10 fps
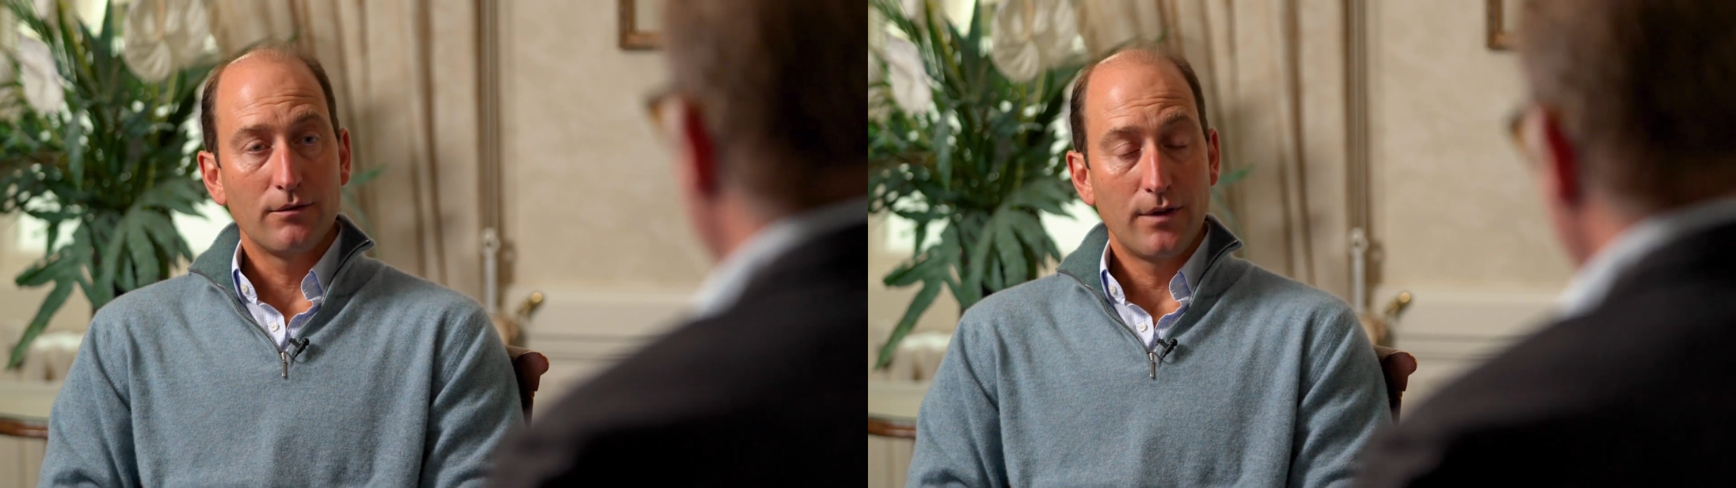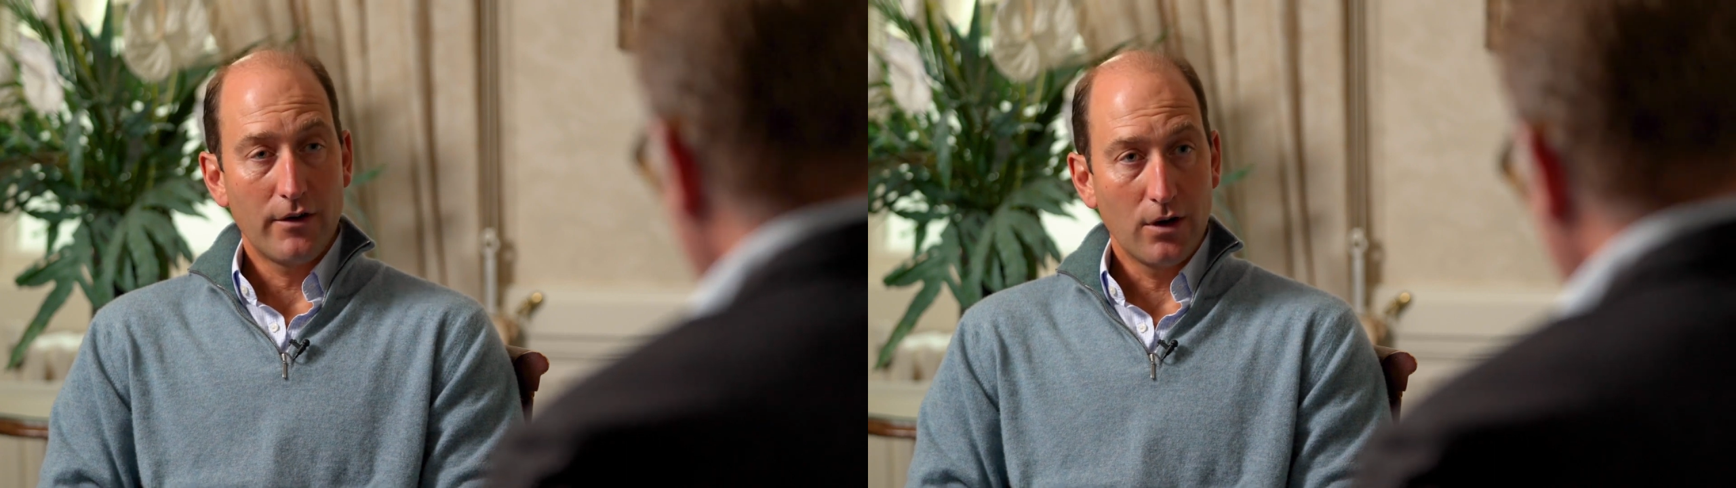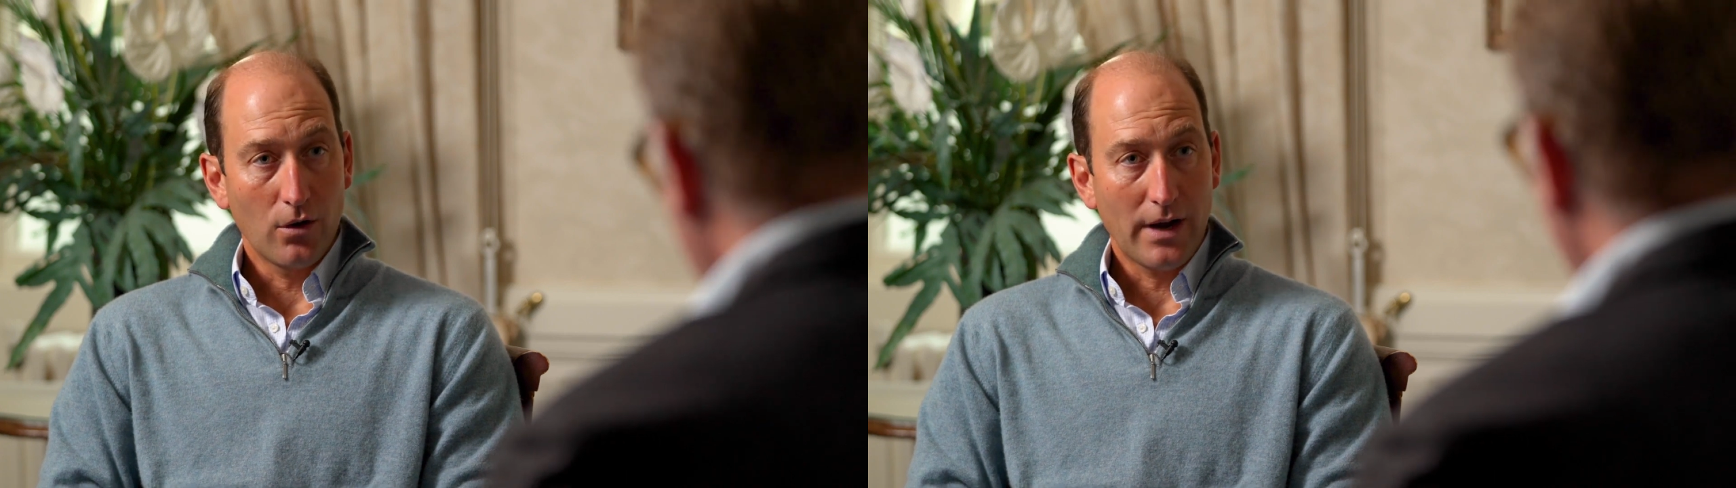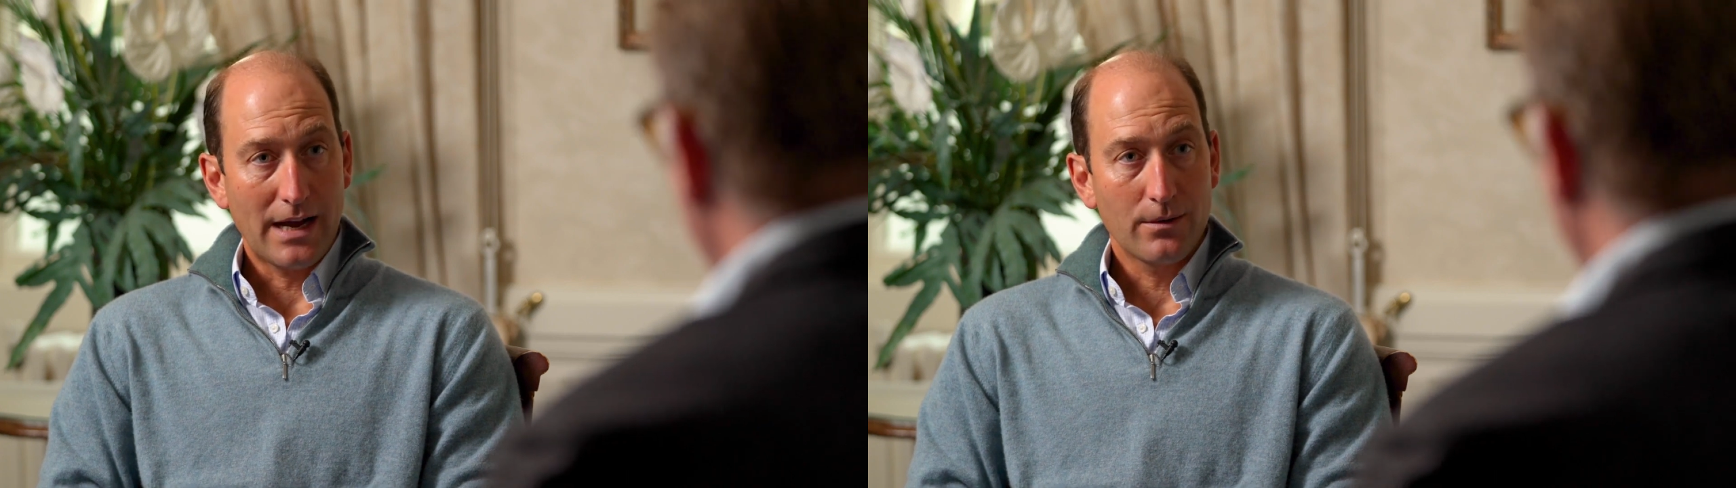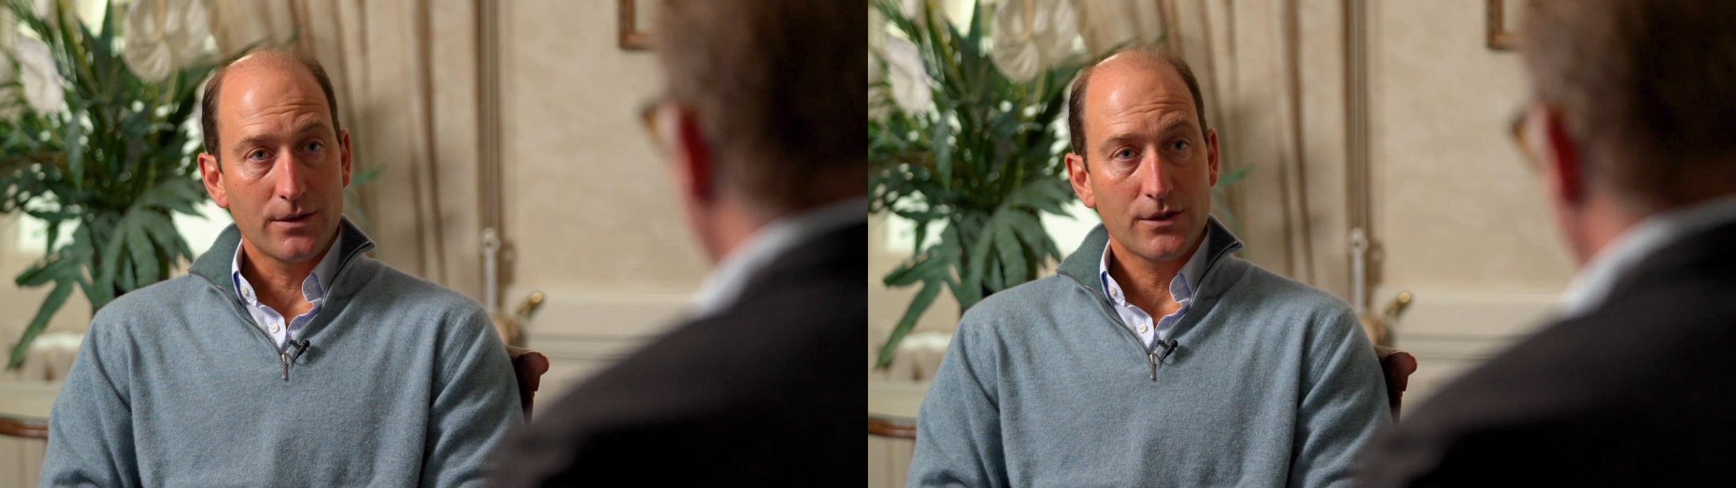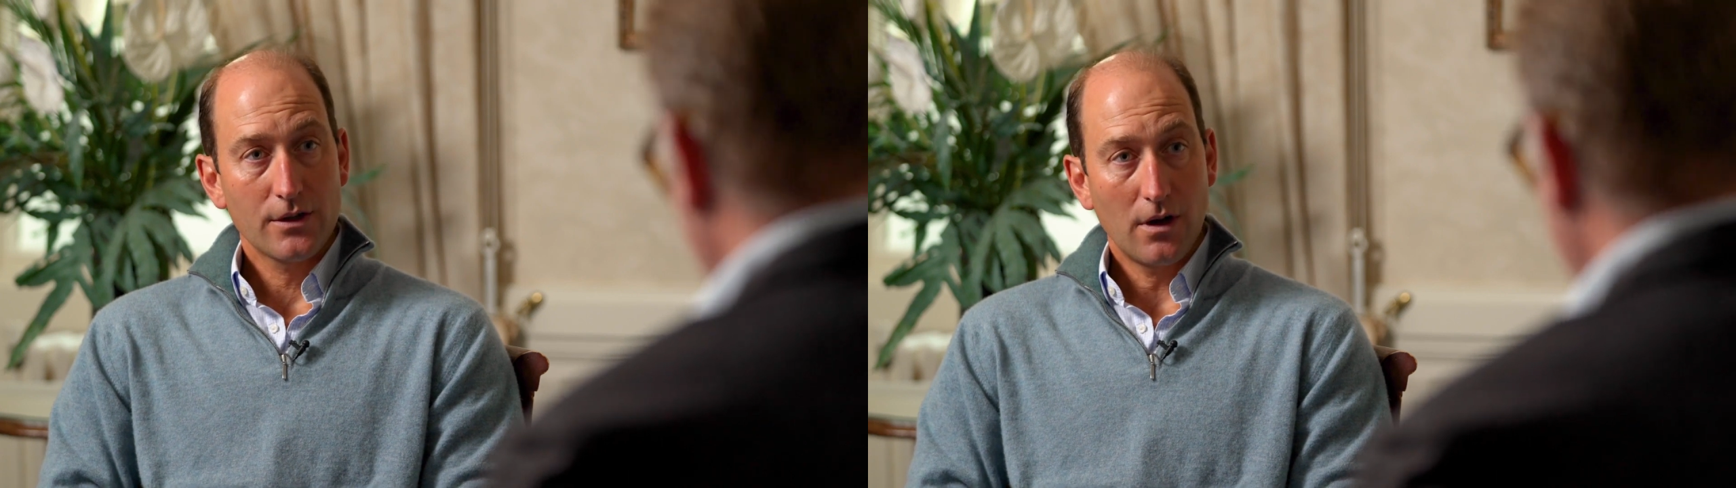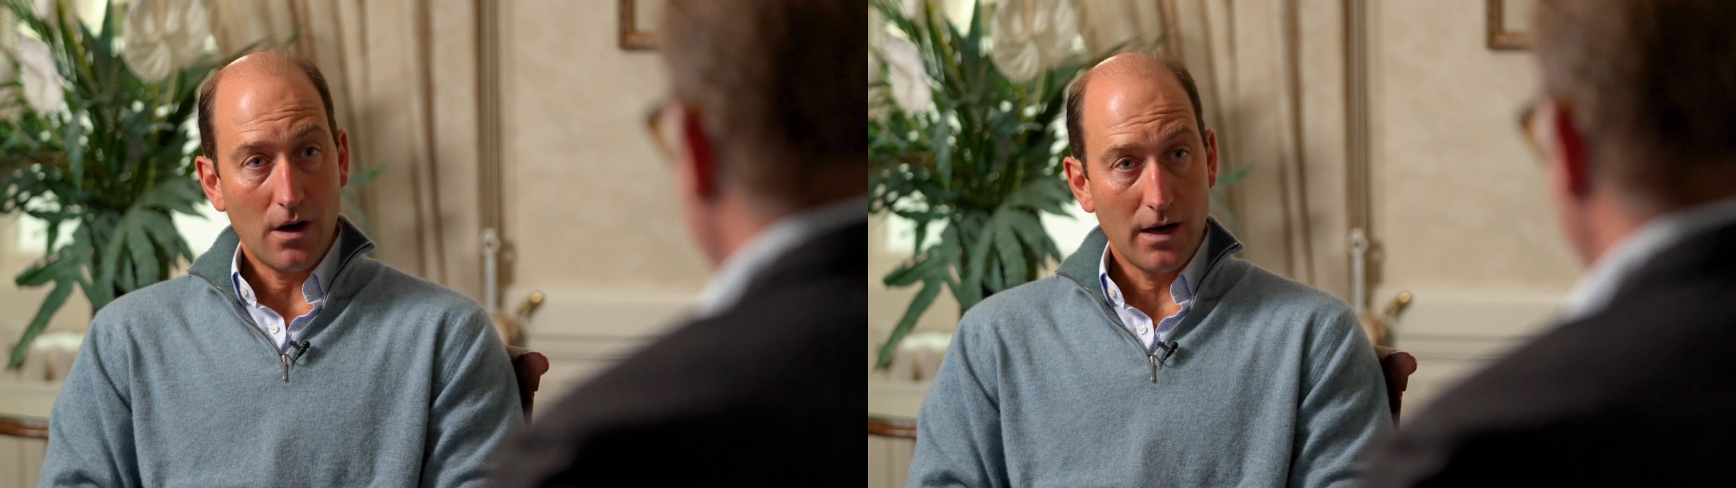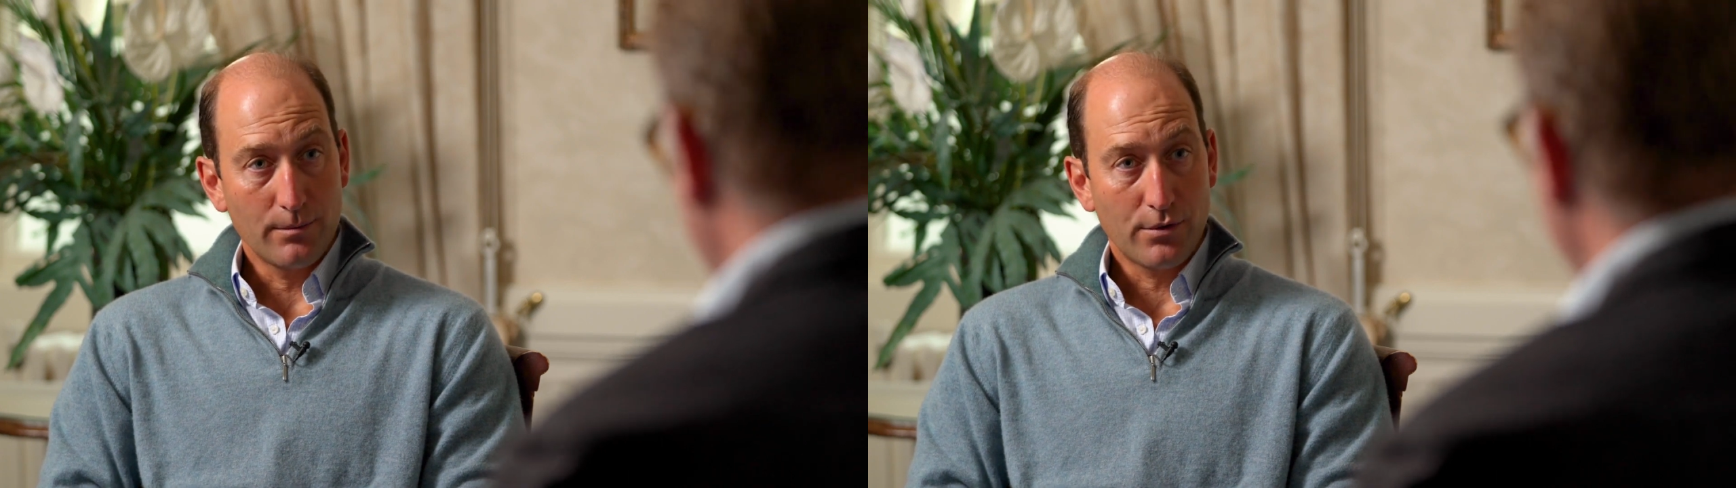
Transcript: very long hours, high